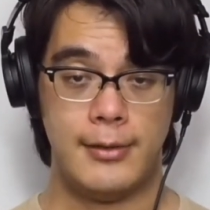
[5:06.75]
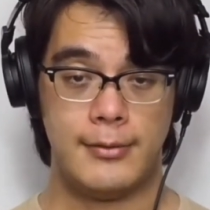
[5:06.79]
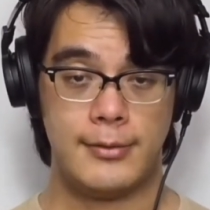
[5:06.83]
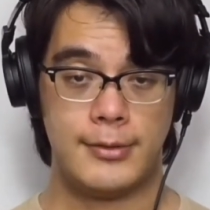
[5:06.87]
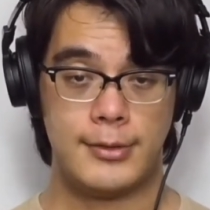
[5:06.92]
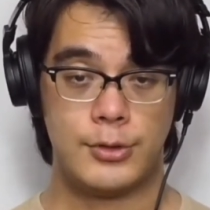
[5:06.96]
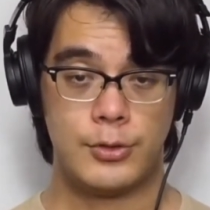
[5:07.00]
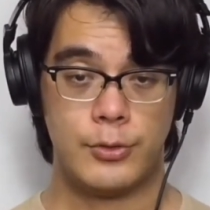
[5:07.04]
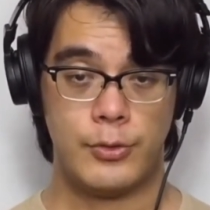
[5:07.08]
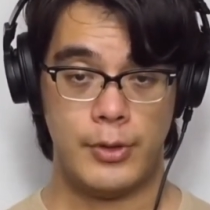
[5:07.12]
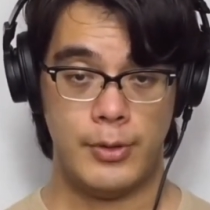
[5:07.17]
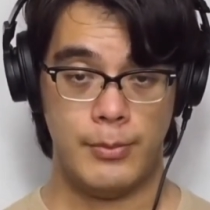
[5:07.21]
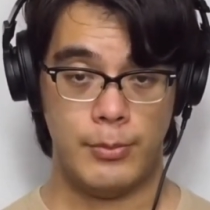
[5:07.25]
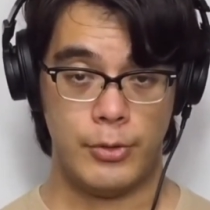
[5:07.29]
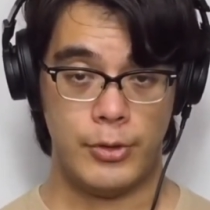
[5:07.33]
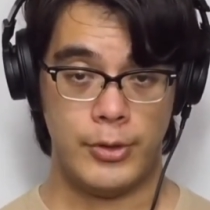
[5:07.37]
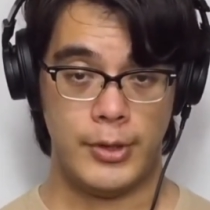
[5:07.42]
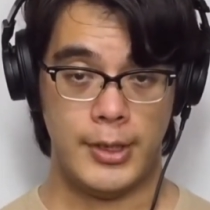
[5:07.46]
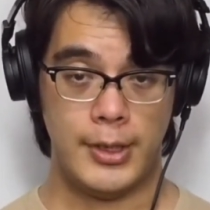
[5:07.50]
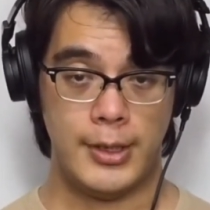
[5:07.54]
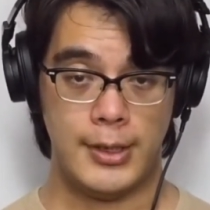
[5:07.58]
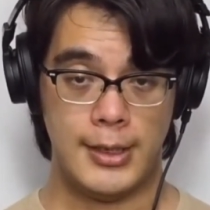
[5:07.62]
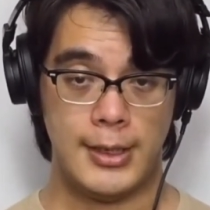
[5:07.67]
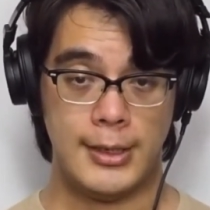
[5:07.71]

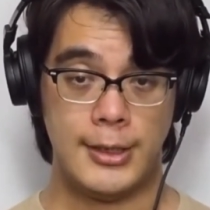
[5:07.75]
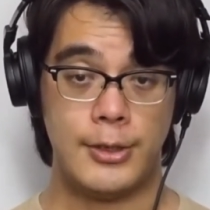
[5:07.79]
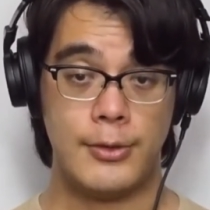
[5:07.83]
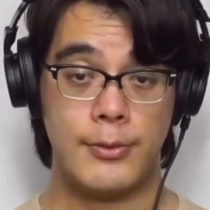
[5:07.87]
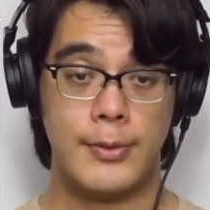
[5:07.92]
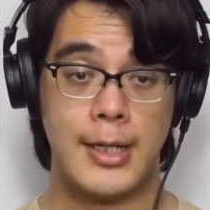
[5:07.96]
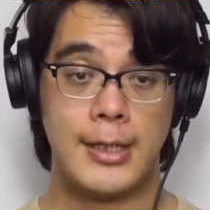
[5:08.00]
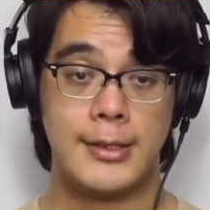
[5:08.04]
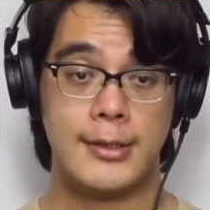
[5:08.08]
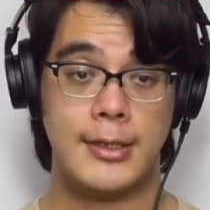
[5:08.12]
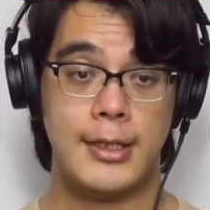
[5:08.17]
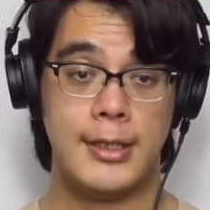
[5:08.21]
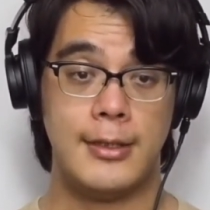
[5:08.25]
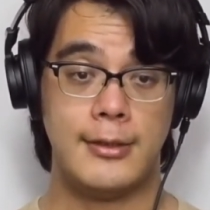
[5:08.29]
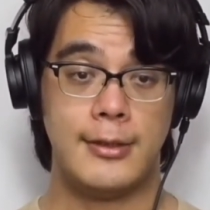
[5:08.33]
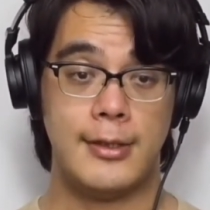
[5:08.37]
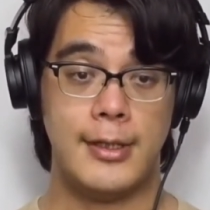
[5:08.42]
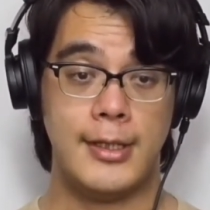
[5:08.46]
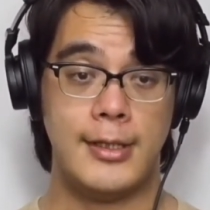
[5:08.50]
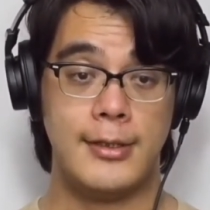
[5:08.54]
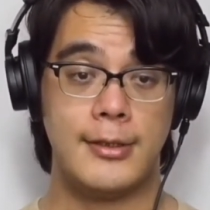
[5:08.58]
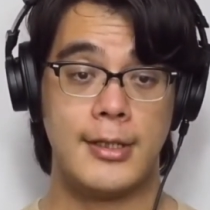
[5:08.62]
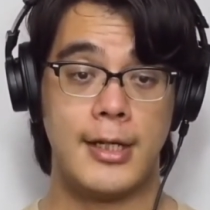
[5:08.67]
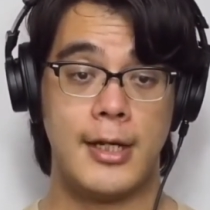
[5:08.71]
storyboarding, and directing the
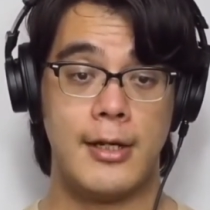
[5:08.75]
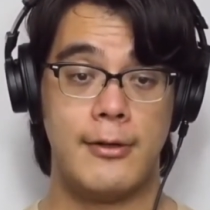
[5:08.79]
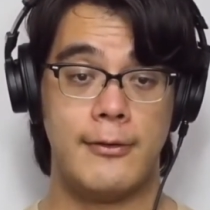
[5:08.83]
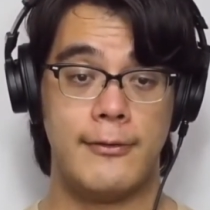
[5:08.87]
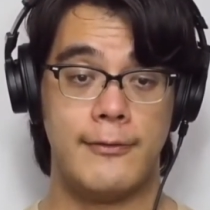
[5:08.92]
entire